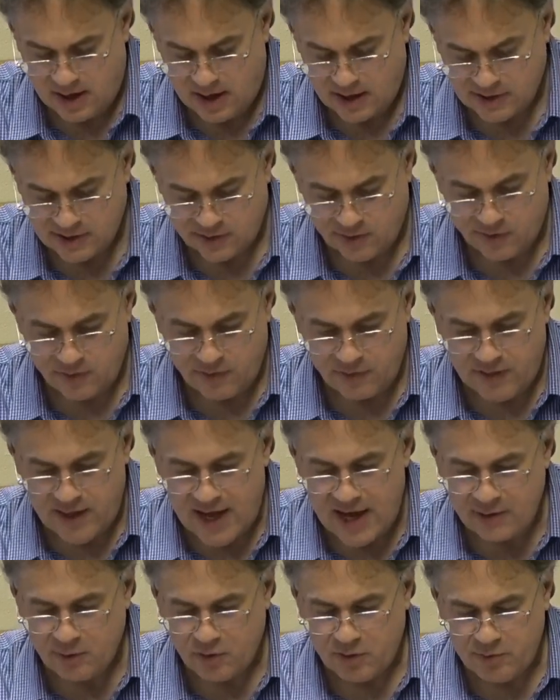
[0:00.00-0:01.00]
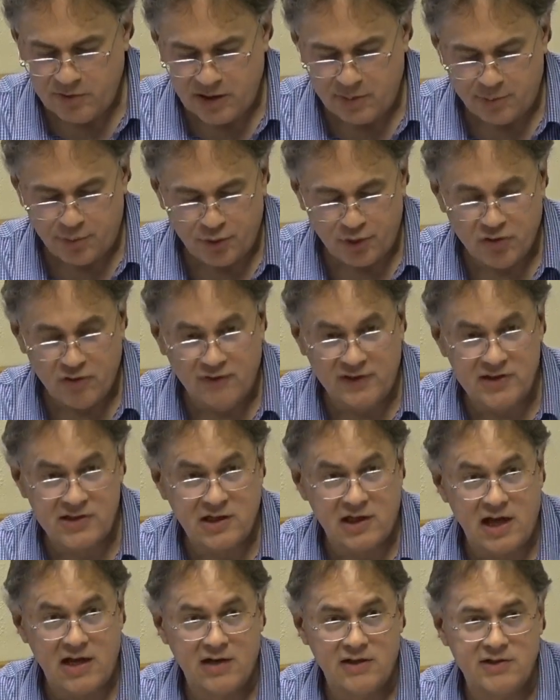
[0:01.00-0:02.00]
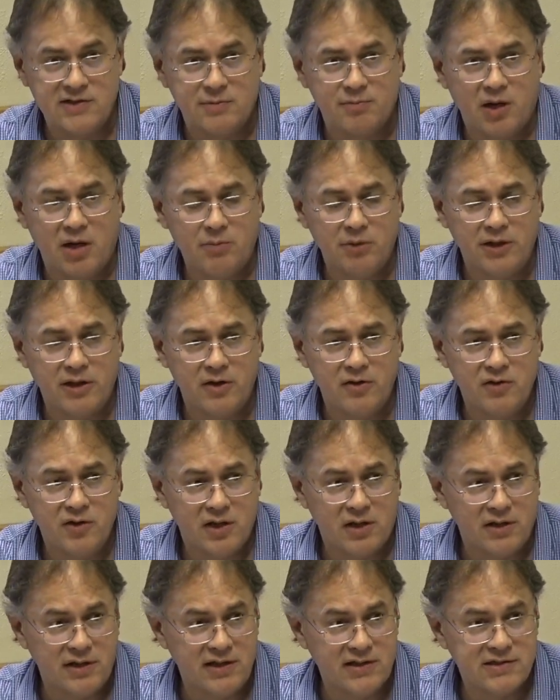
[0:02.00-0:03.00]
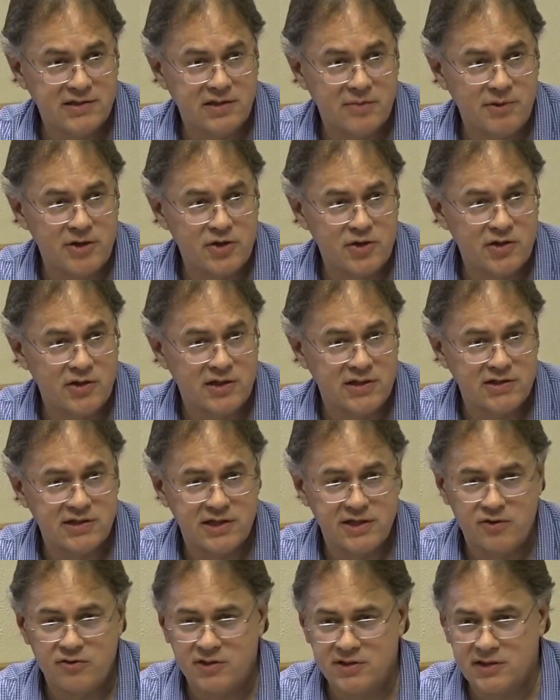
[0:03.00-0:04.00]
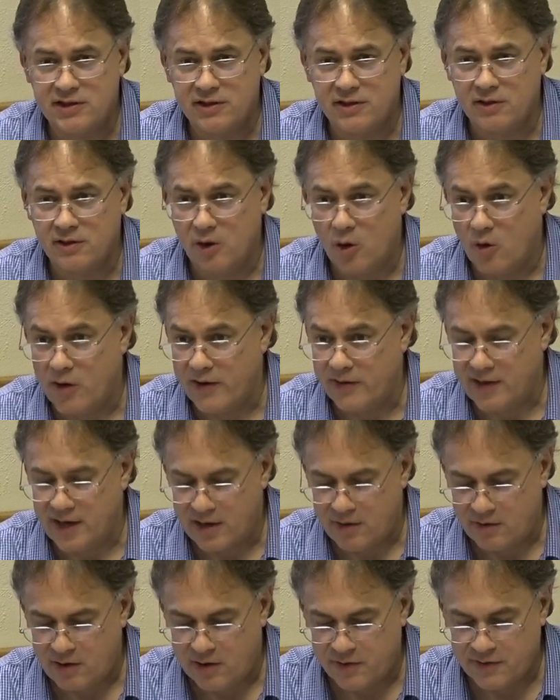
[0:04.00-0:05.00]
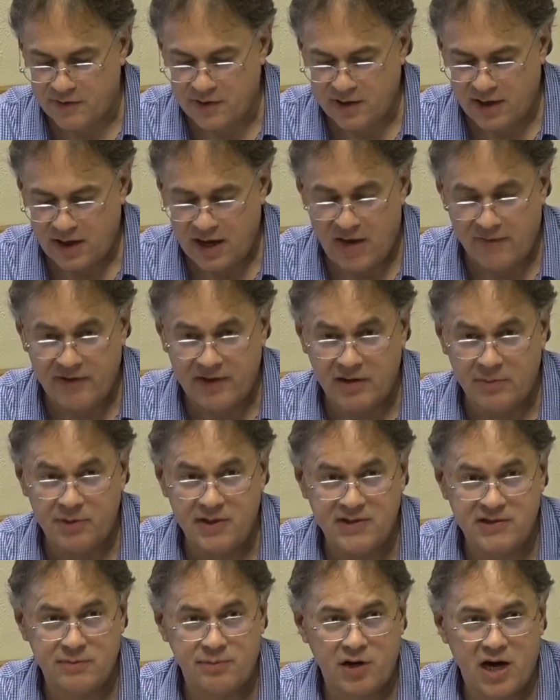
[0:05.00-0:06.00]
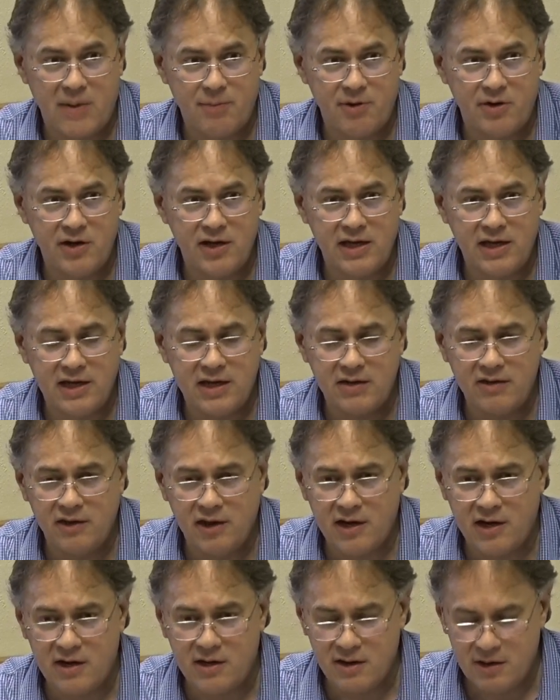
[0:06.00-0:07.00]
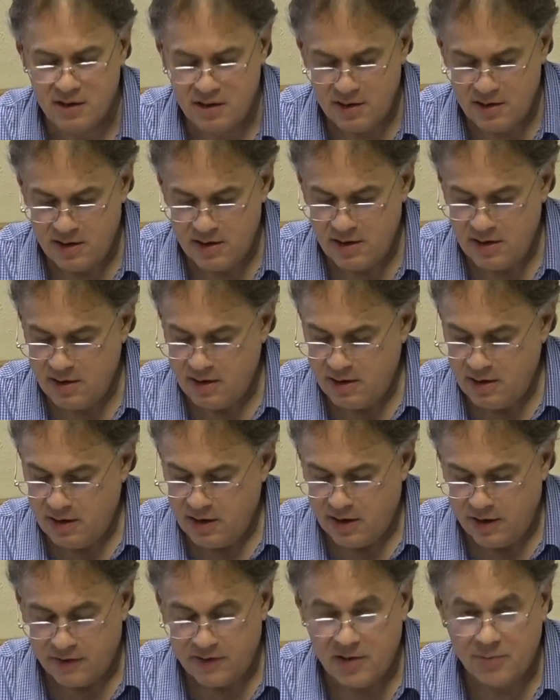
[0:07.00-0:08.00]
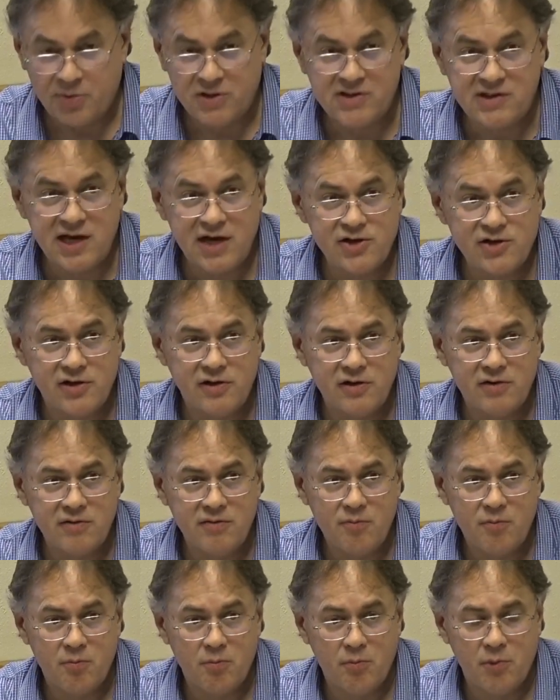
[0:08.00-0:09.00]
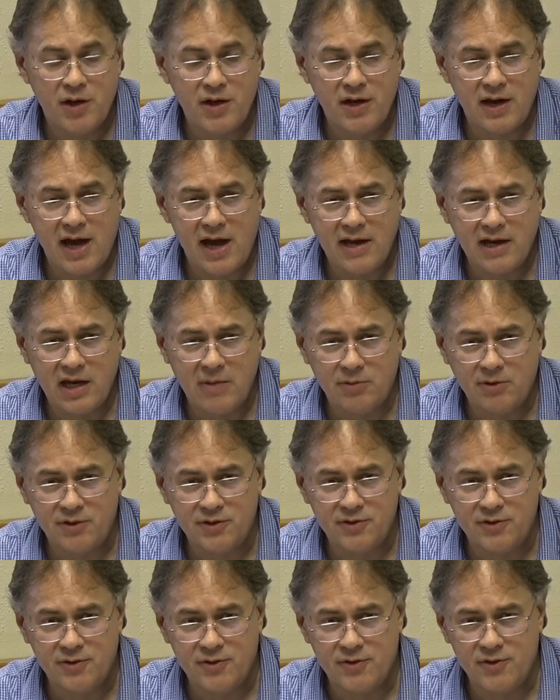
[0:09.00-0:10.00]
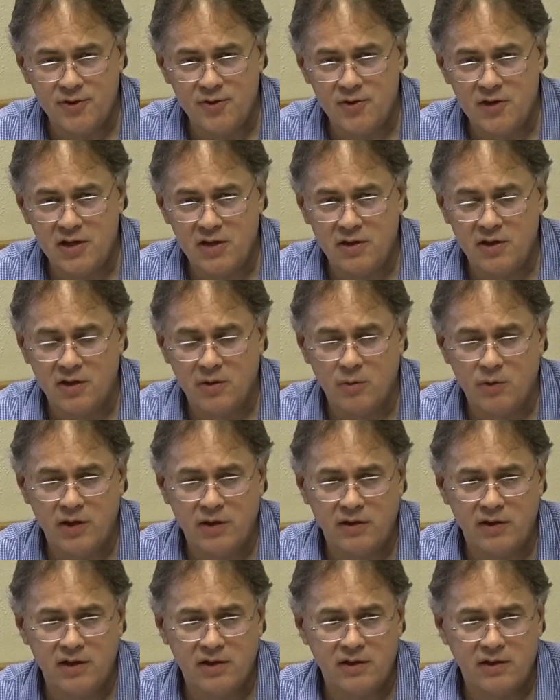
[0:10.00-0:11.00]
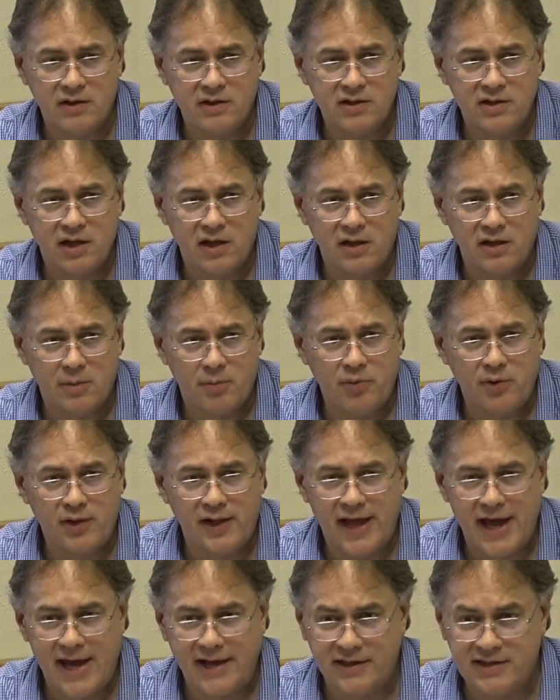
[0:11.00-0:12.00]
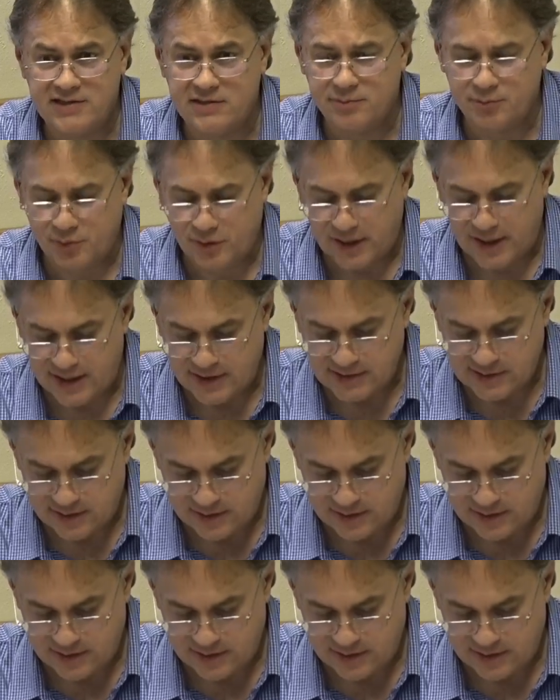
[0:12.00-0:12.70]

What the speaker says: So that would be approved as long as the Public Utilities Commission is interested in going that route, having the piece of property in their possession, but not able to do anything with it until a plan is in place.